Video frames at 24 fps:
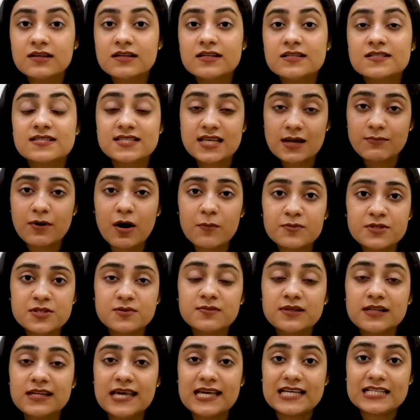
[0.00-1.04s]

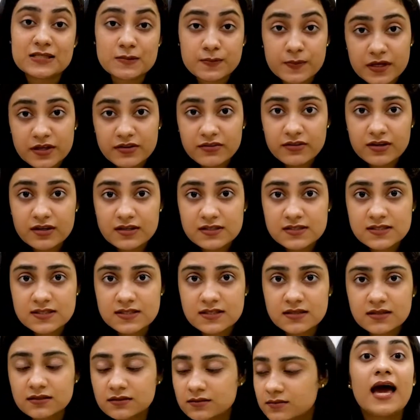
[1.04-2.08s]
suboptimal
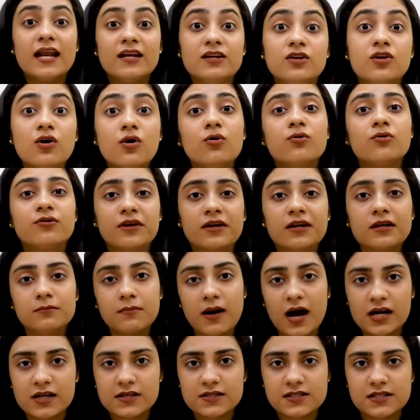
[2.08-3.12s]
experience, and no real
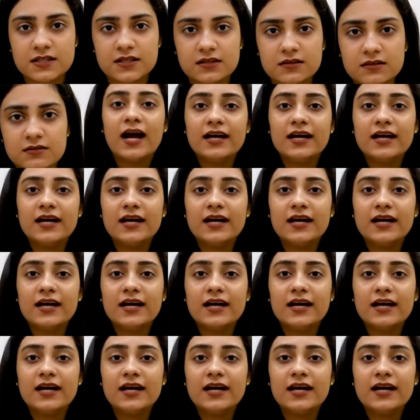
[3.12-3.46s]
marketing.